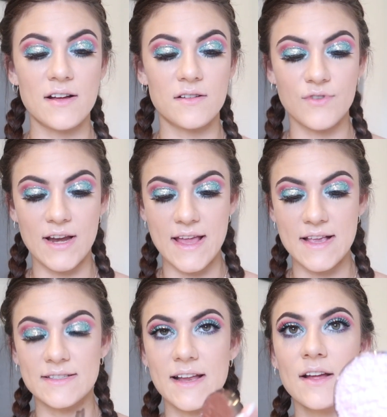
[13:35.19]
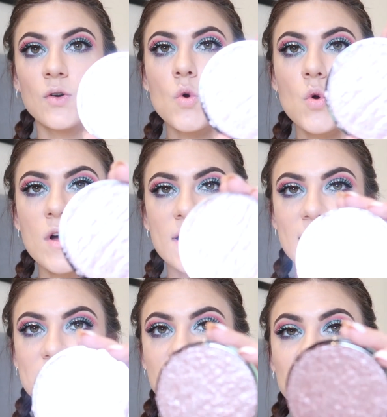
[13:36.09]
out really easily.
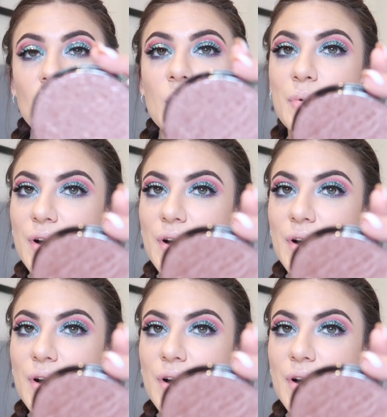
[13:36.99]
It's so